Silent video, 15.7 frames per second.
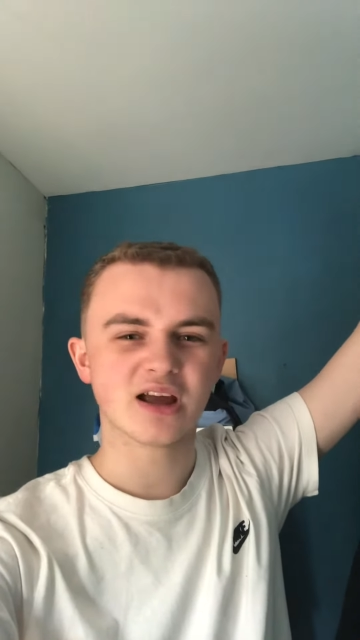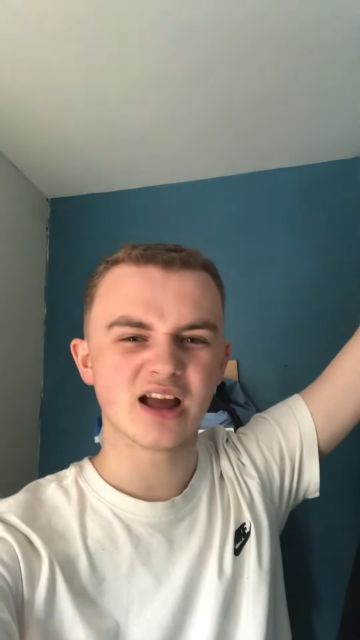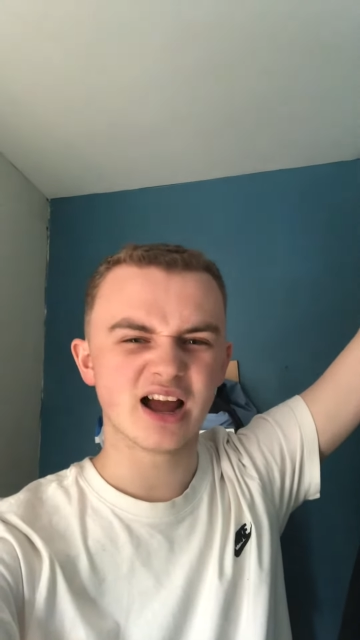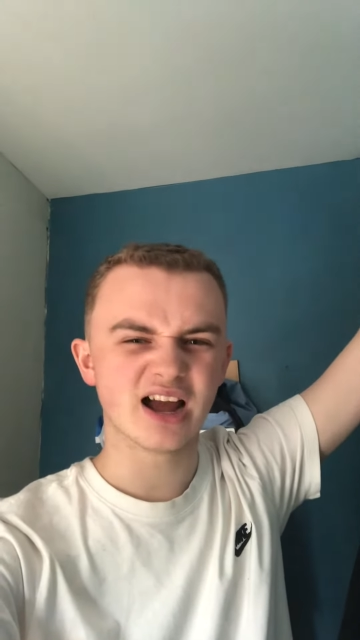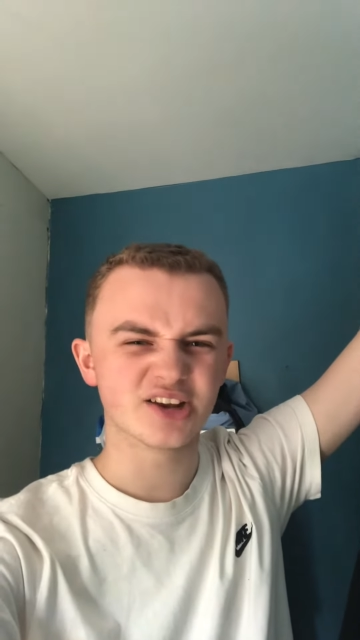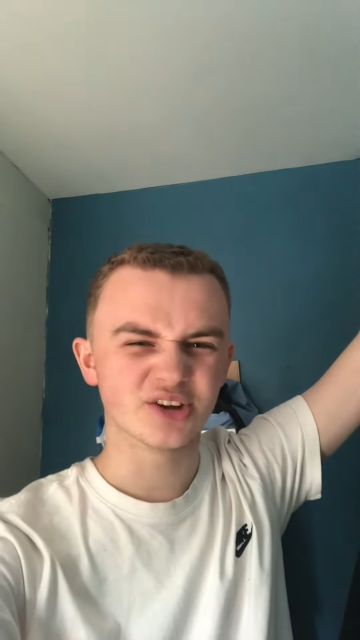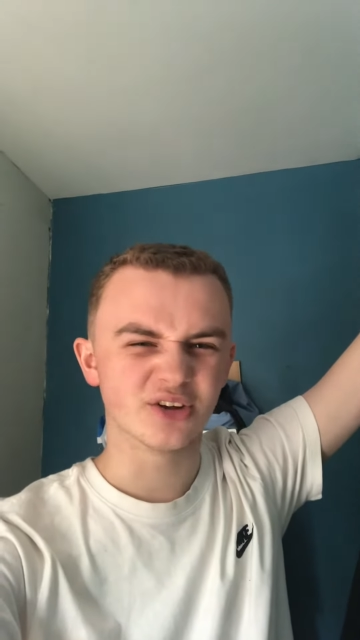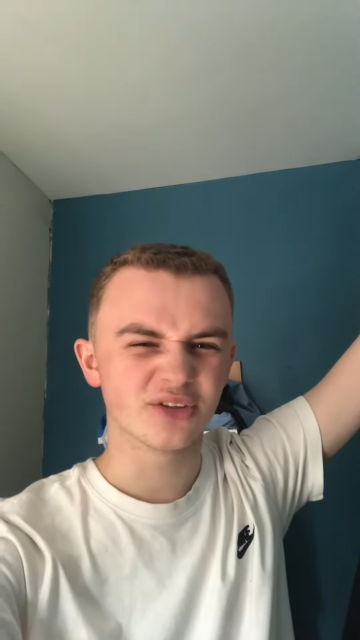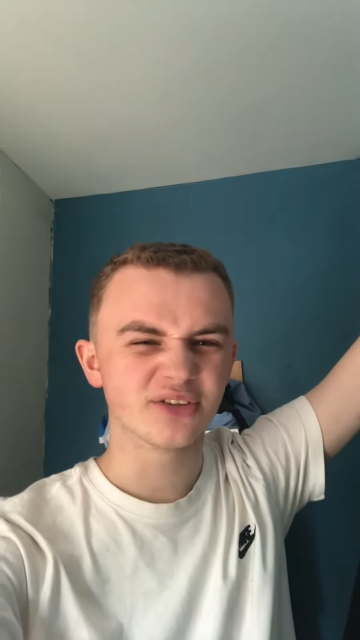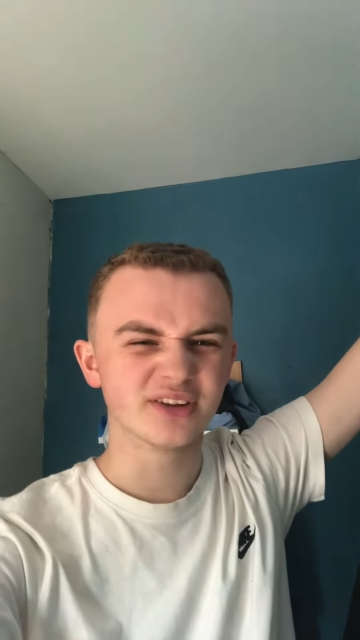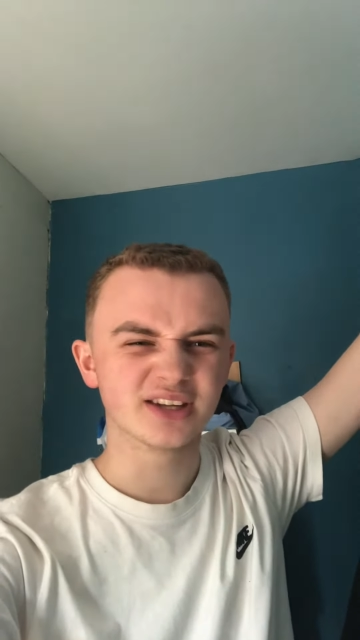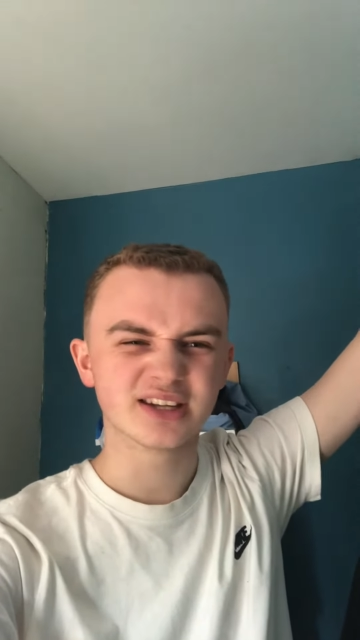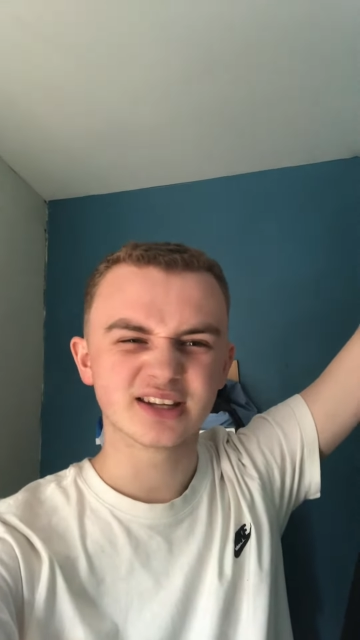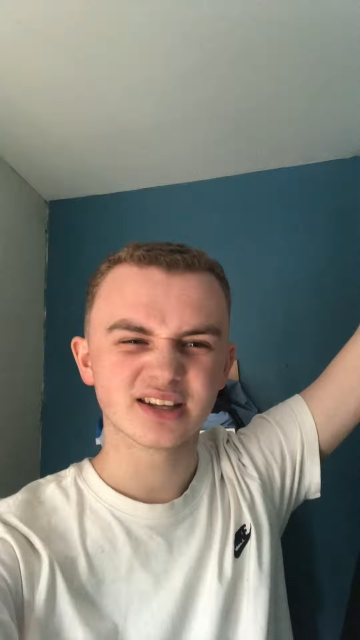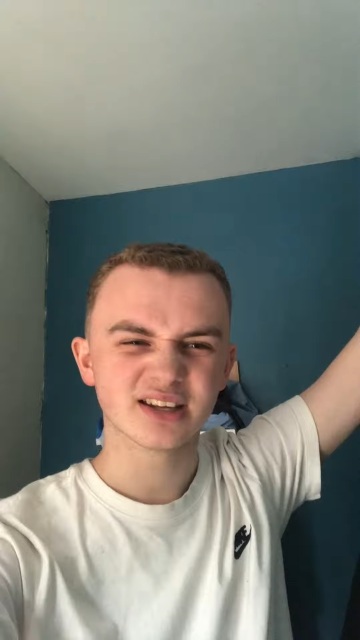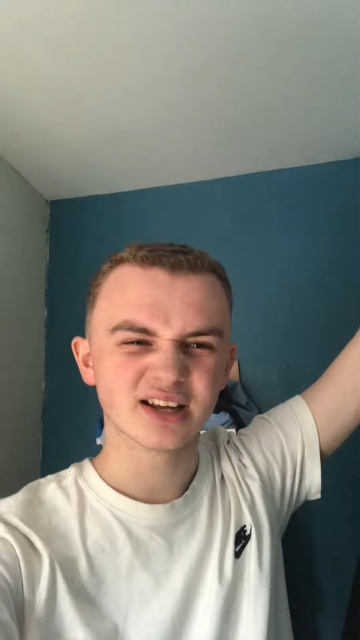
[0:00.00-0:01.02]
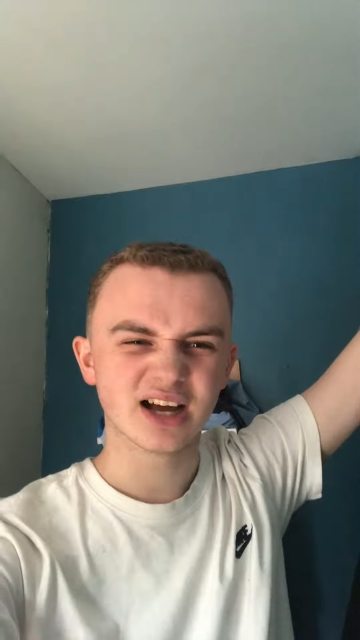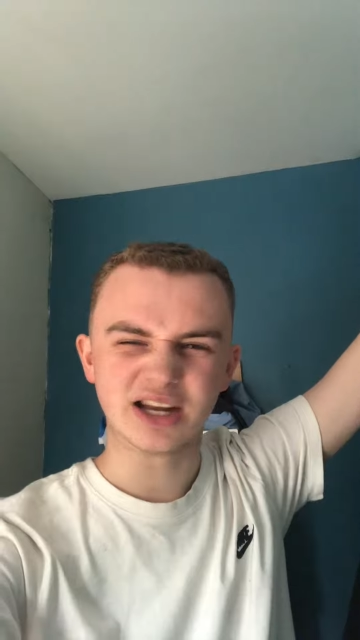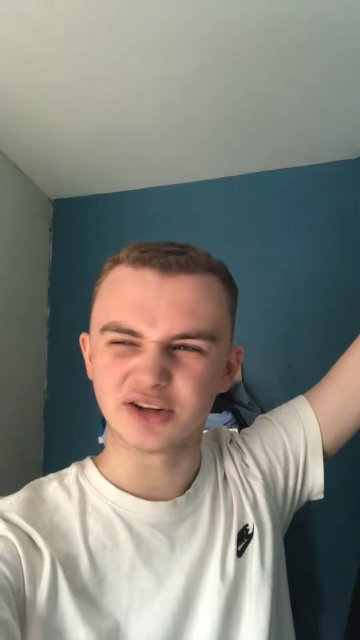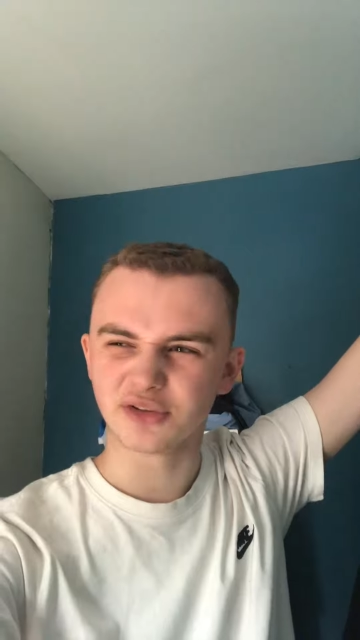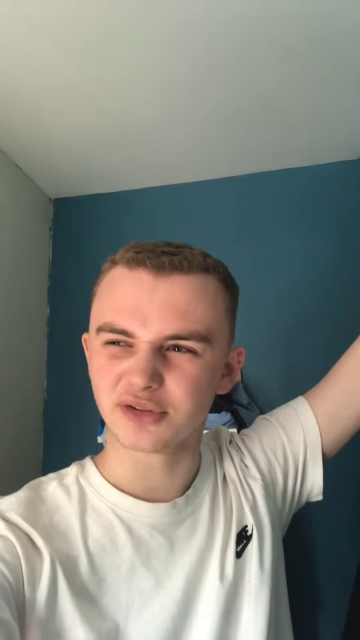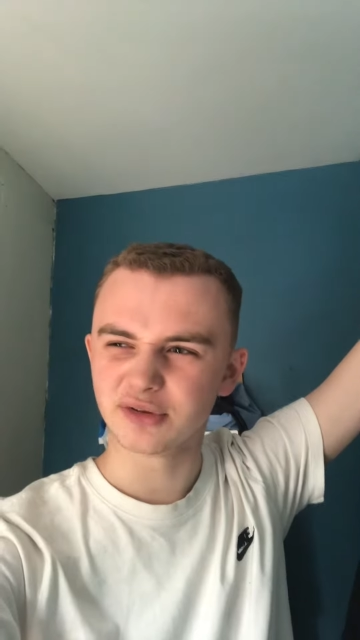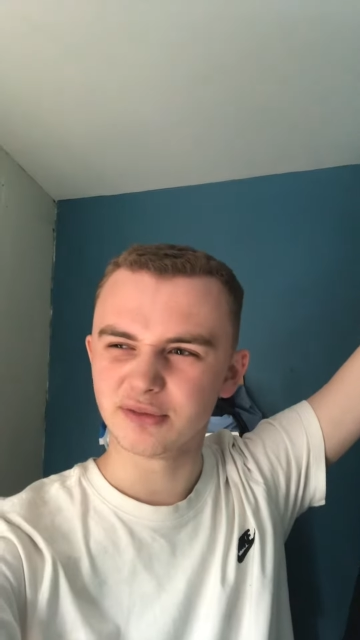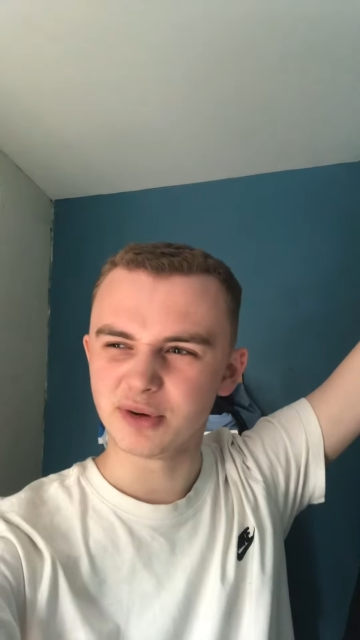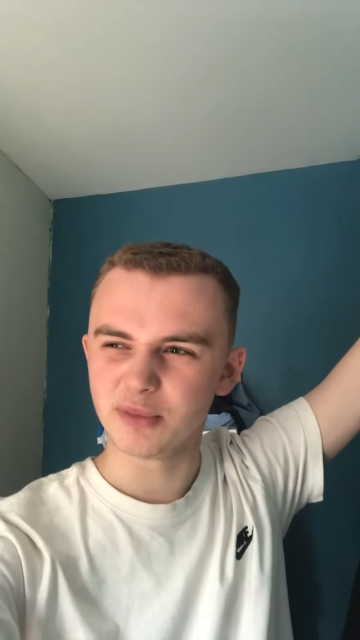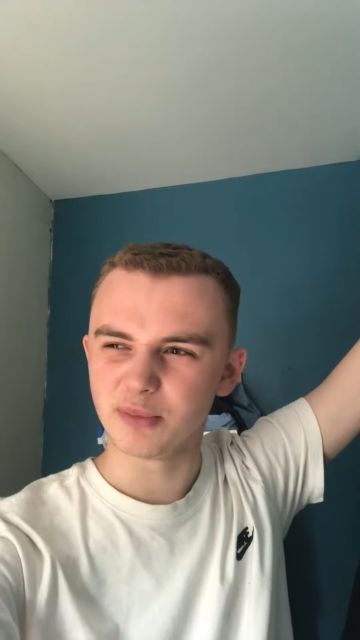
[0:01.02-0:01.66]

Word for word: I don't think I don't think we,